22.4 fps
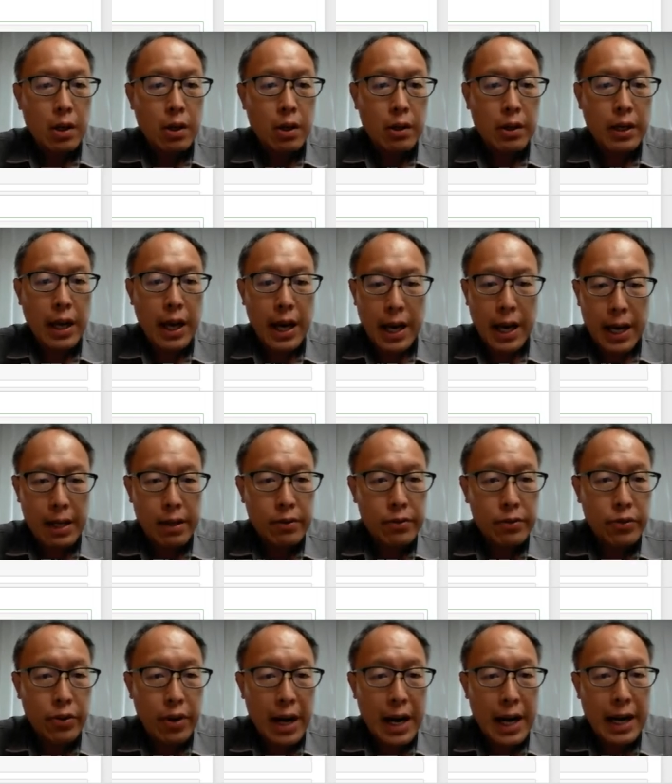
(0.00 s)
Okay,
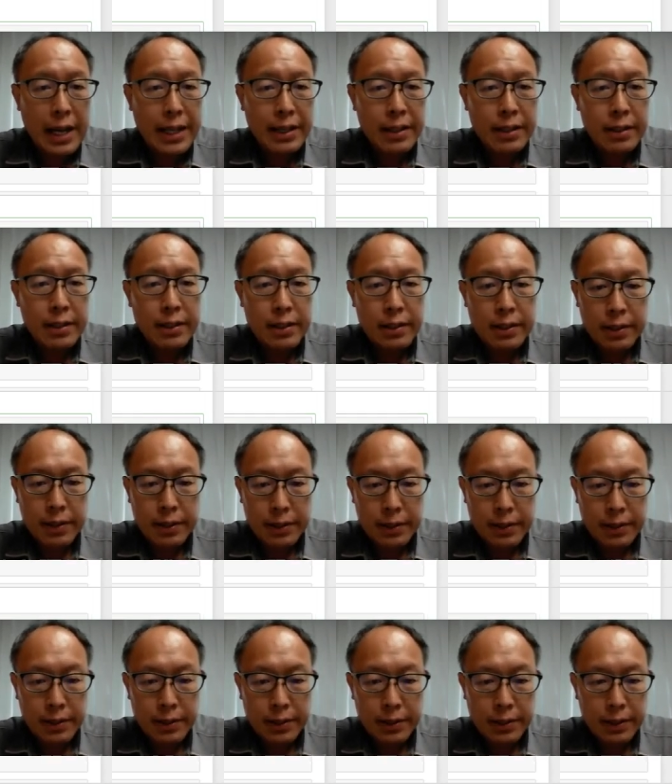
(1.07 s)
run.
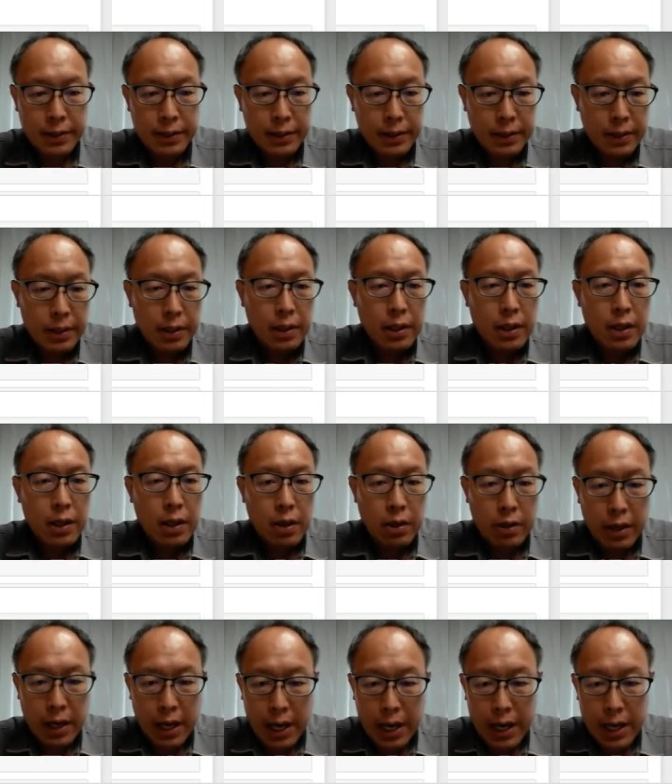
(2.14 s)

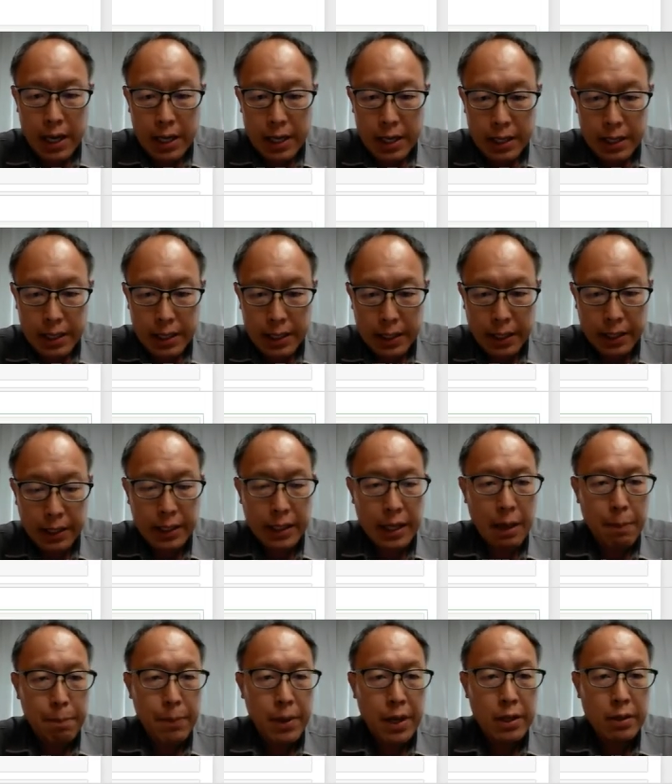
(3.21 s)
Okay, nothing
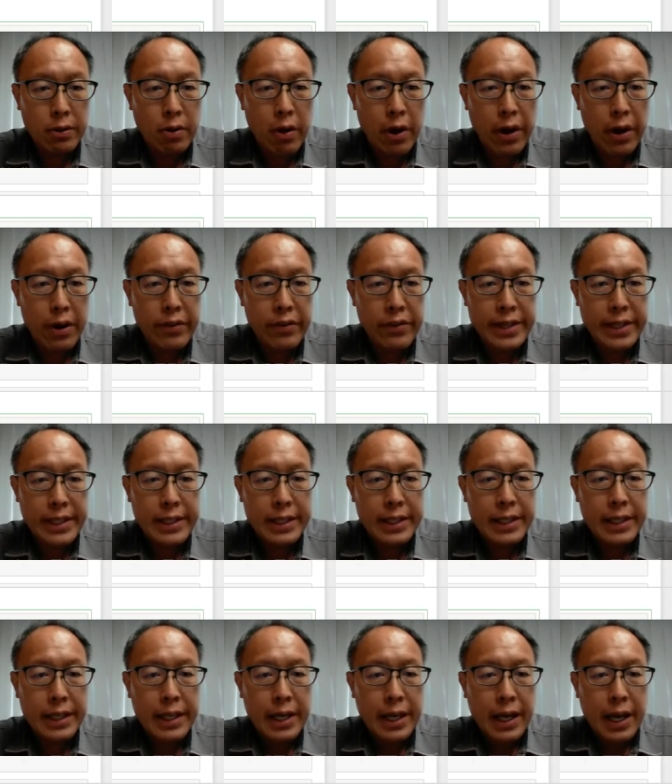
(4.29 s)
happened, no error,
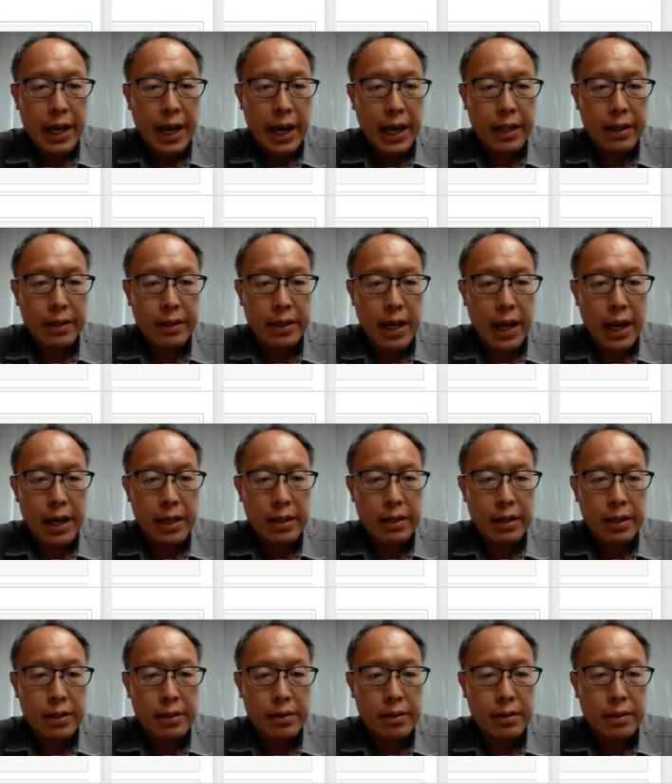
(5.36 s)
and then
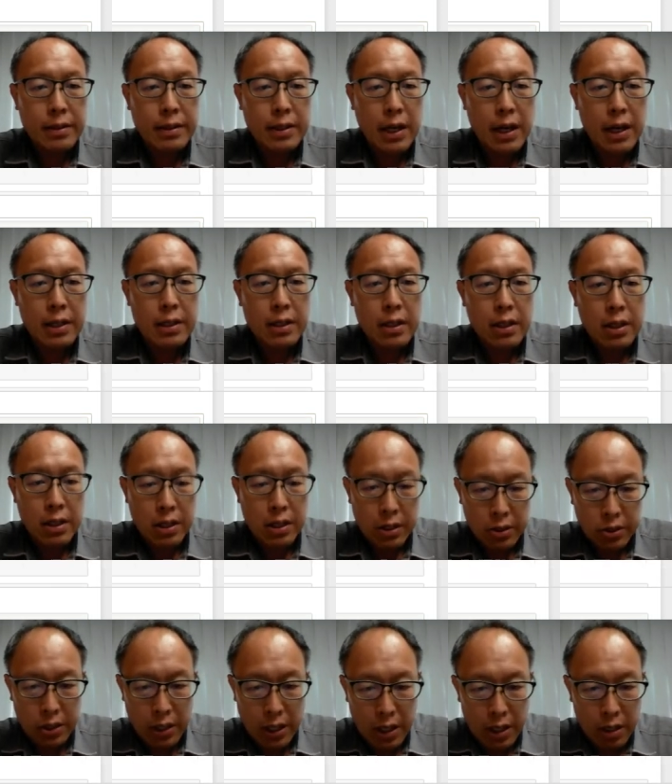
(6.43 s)
insert
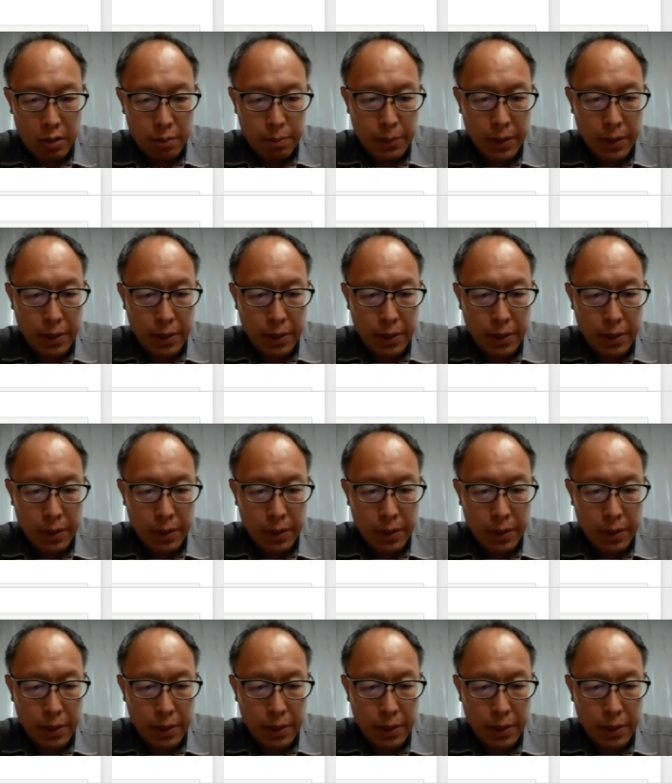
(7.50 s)
shell